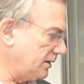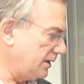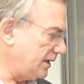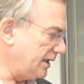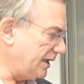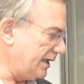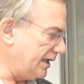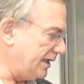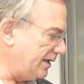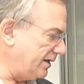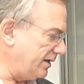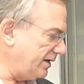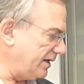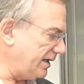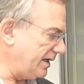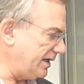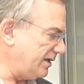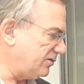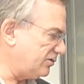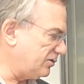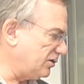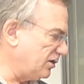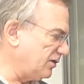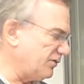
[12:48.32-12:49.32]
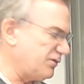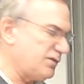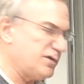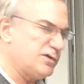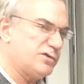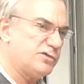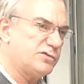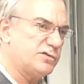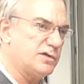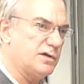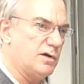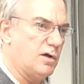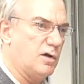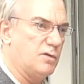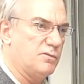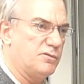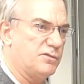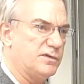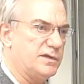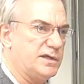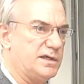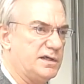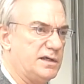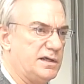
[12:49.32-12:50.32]
in the surface and
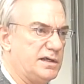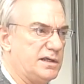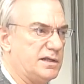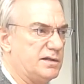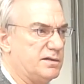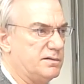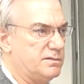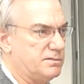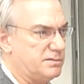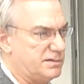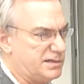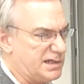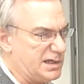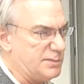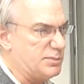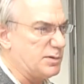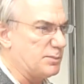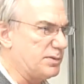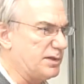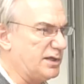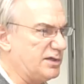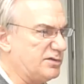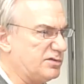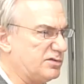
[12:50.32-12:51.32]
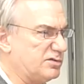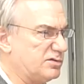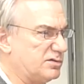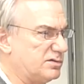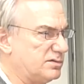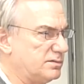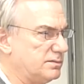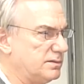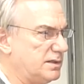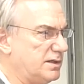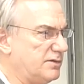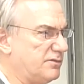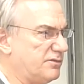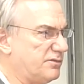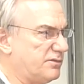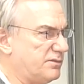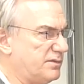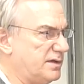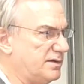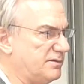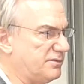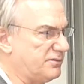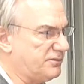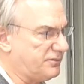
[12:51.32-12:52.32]
hopefully in deeper places
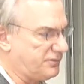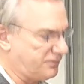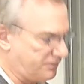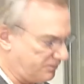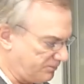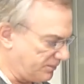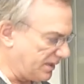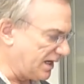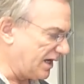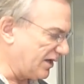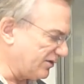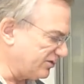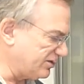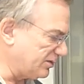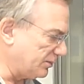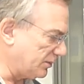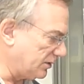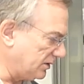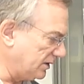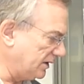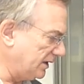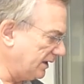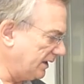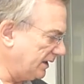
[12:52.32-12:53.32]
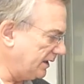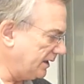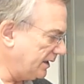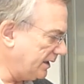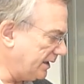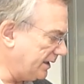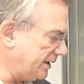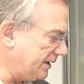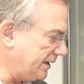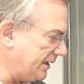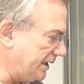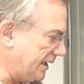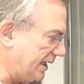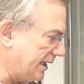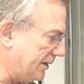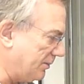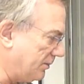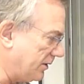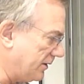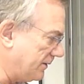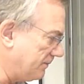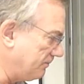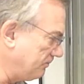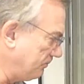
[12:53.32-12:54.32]
if, if possible in the
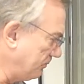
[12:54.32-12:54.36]
amber.